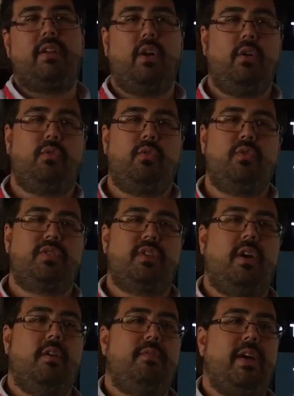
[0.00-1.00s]
to go through
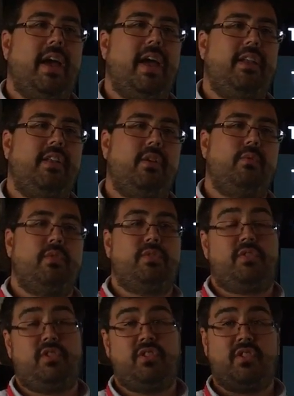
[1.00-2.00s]
stuff, and it
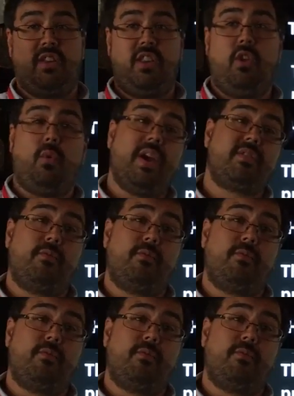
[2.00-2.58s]
was just in the US,